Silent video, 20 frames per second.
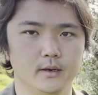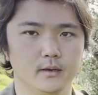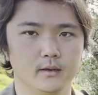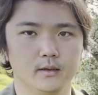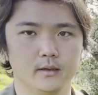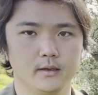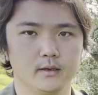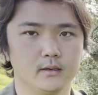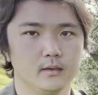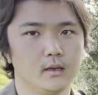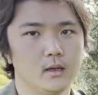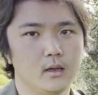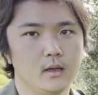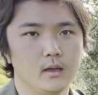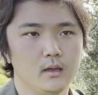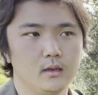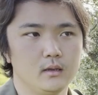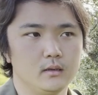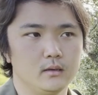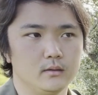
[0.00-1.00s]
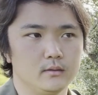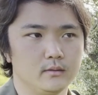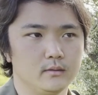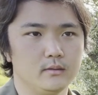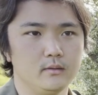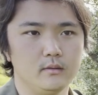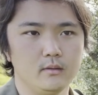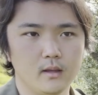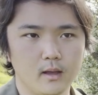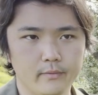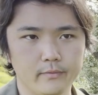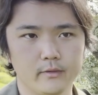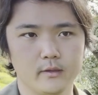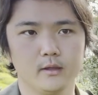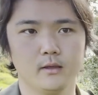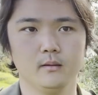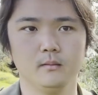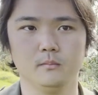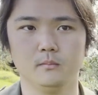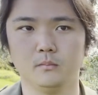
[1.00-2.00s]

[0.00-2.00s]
Like, there's nothing